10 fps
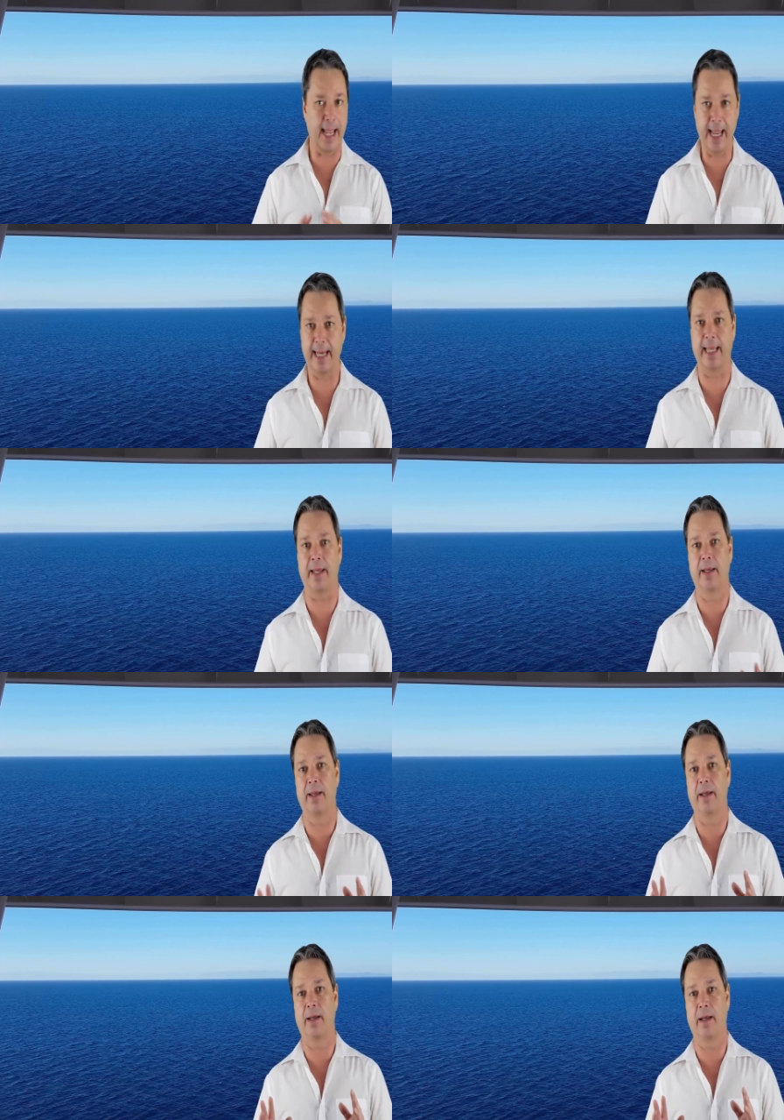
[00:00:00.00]
any
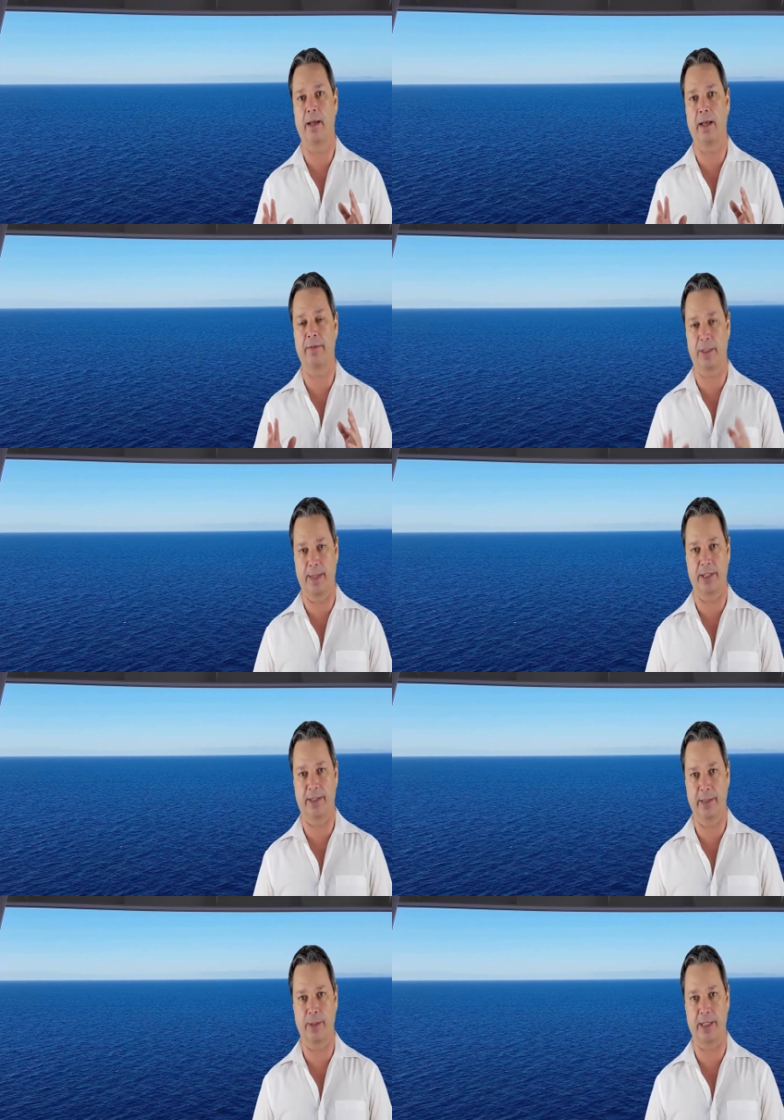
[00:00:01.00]
of the
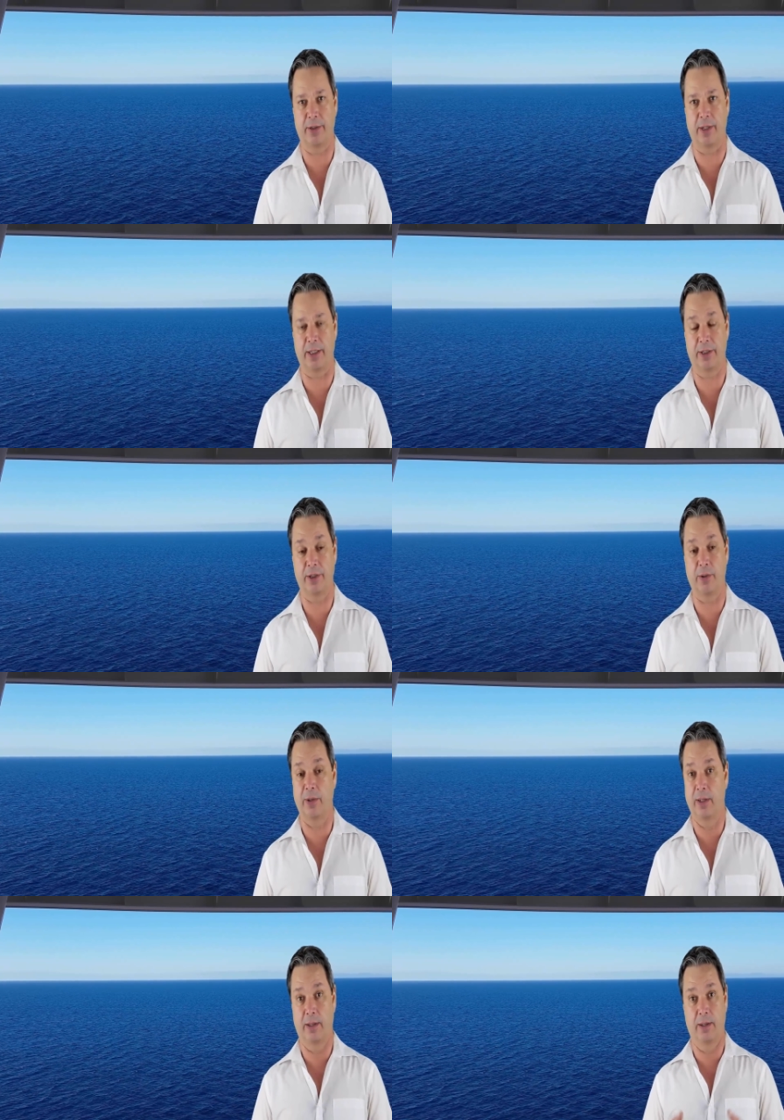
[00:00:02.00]
specialty restaurants.
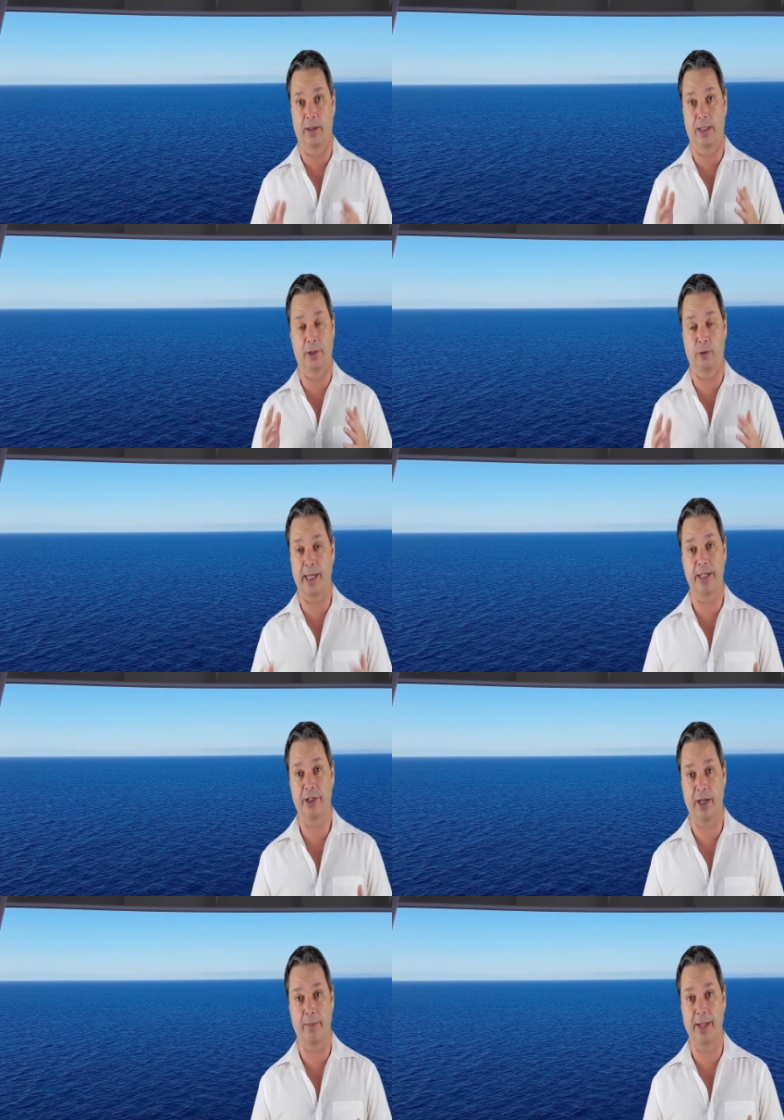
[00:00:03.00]
So great
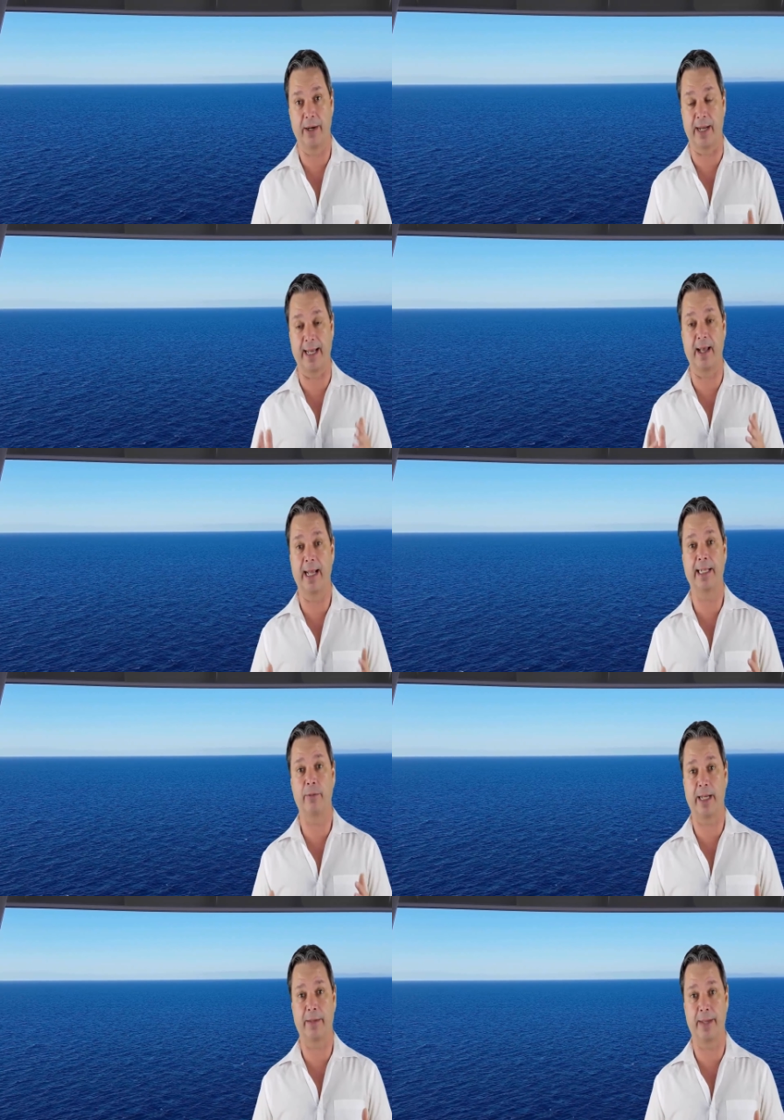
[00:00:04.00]
job there. I highly
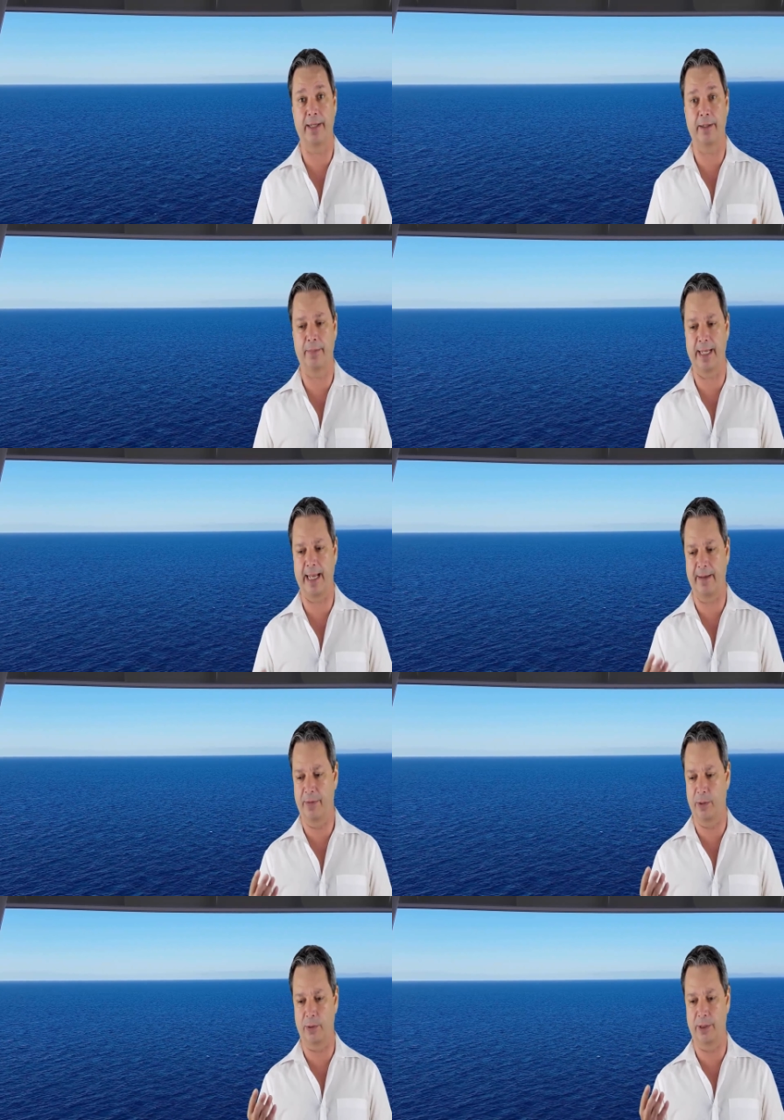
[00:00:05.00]
recommend them. They have
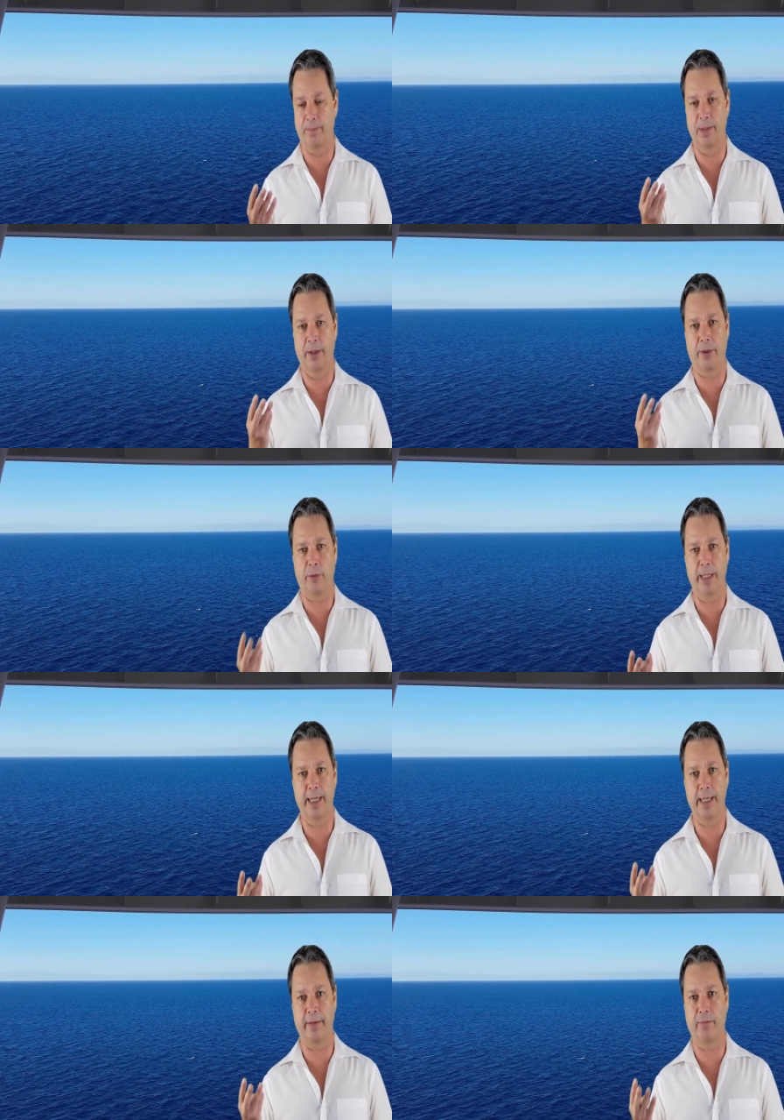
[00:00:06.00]
those
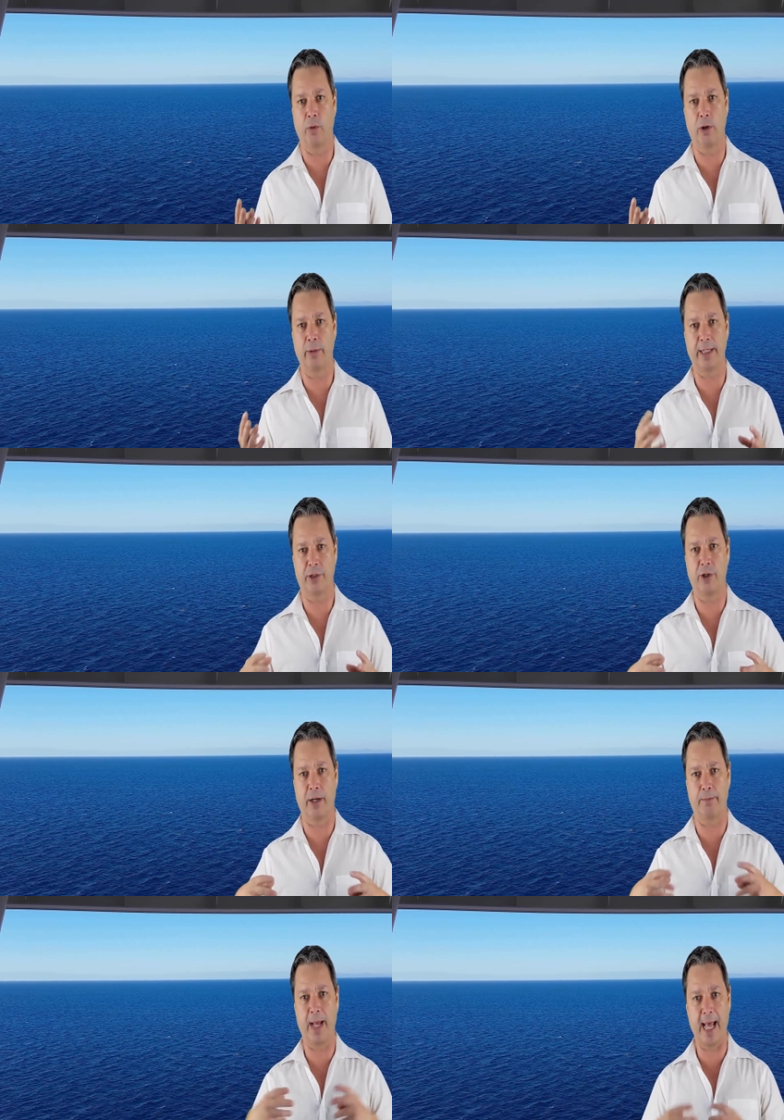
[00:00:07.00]
three and four
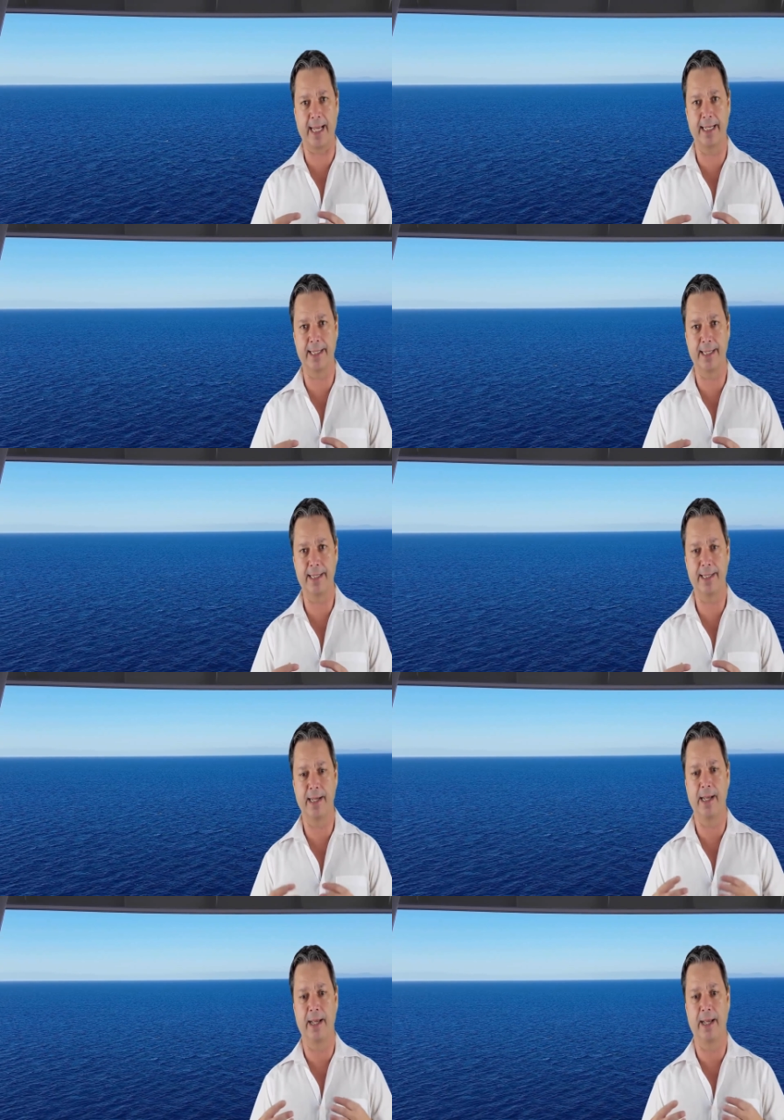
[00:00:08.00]
restaurant packages